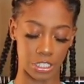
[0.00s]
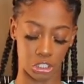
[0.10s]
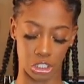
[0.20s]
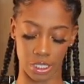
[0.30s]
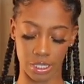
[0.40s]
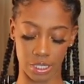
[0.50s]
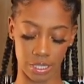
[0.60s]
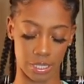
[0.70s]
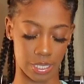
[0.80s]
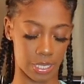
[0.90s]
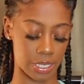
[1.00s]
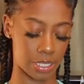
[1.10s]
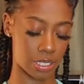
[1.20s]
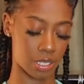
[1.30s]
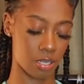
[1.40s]
is just
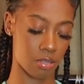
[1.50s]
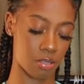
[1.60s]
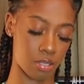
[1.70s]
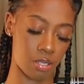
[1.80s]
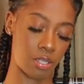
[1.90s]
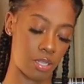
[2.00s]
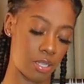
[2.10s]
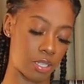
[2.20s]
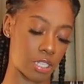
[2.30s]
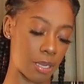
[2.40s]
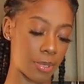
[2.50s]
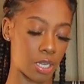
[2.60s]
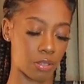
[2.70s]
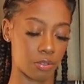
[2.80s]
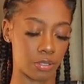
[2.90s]
this. Come
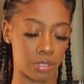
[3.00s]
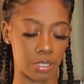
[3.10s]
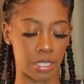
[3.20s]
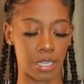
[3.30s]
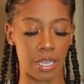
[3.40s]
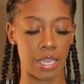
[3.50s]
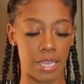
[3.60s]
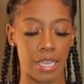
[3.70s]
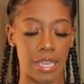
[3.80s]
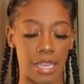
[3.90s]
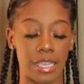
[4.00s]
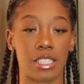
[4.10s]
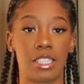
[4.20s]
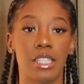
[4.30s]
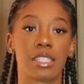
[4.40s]
on.
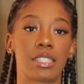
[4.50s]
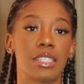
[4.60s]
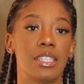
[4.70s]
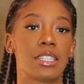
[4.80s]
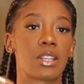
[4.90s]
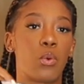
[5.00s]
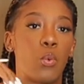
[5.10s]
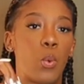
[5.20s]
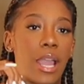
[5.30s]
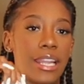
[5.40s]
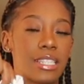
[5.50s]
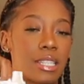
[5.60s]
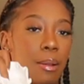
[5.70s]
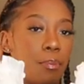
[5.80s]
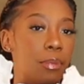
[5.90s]
It's just this
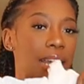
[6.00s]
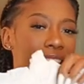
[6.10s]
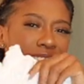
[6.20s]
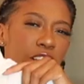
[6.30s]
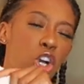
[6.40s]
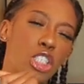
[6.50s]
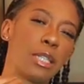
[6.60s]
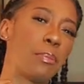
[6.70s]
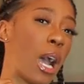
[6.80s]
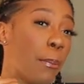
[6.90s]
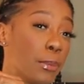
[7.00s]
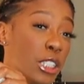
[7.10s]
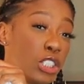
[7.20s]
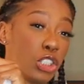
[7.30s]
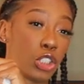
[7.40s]
white I think they called it
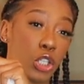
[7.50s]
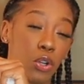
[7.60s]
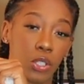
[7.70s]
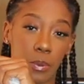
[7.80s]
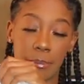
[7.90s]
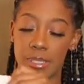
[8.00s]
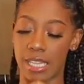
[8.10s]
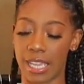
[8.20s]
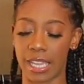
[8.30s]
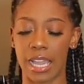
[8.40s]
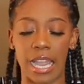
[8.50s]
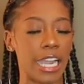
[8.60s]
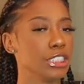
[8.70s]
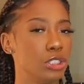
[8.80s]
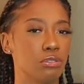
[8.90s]
poplin shirt on the website.
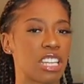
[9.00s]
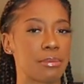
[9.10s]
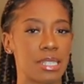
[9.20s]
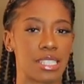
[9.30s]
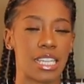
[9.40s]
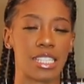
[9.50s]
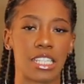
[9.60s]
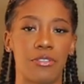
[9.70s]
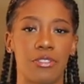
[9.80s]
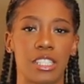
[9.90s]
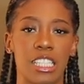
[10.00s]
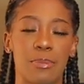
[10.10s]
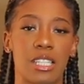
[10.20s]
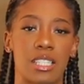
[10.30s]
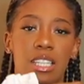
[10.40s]
I do recommend sizing up for this
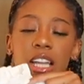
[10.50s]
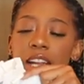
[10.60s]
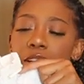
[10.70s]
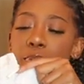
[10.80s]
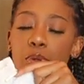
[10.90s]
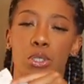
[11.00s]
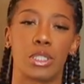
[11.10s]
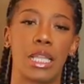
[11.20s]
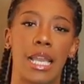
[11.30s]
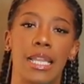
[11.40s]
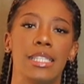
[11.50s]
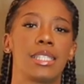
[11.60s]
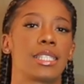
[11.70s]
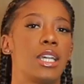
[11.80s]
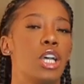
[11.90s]
because it kind of
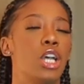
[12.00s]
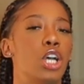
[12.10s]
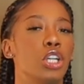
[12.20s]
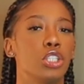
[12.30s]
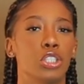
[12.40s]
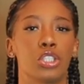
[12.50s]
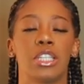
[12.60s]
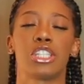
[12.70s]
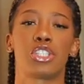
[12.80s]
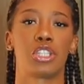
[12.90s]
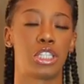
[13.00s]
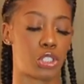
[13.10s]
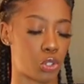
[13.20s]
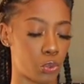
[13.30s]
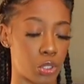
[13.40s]
borderlines the girl that shirt
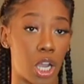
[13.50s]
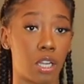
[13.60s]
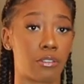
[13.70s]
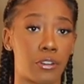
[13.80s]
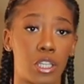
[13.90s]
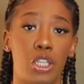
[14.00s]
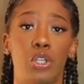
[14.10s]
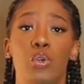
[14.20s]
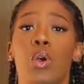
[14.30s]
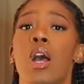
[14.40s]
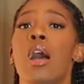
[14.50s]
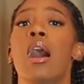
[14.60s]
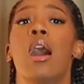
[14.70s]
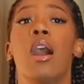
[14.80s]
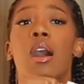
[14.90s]
is too young for you.
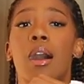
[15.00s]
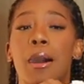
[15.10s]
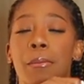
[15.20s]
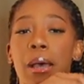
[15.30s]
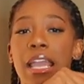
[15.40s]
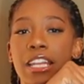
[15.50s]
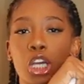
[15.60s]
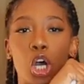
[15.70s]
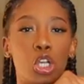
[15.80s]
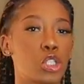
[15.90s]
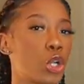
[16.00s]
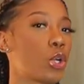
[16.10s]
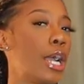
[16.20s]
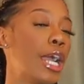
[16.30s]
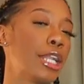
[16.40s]
Um, and it also
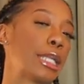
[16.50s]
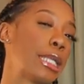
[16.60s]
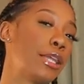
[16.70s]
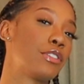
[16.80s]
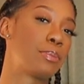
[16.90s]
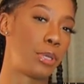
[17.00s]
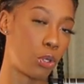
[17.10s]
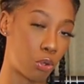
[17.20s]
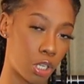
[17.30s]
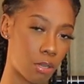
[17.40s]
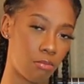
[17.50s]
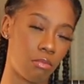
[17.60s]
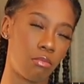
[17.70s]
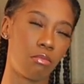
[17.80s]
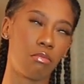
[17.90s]
kind of gives
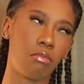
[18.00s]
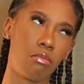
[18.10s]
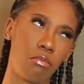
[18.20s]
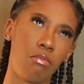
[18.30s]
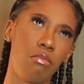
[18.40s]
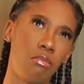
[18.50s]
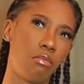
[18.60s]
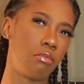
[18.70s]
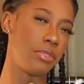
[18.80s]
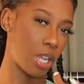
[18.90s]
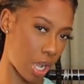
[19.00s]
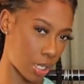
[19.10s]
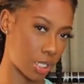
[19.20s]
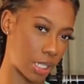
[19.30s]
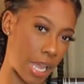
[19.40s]
pilgrim not
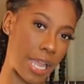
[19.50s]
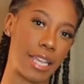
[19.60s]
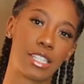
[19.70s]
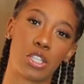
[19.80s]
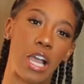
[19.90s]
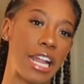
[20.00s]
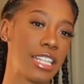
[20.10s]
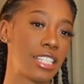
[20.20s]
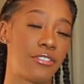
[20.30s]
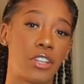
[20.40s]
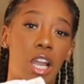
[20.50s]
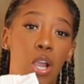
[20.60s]
gonna lie. So I need to figure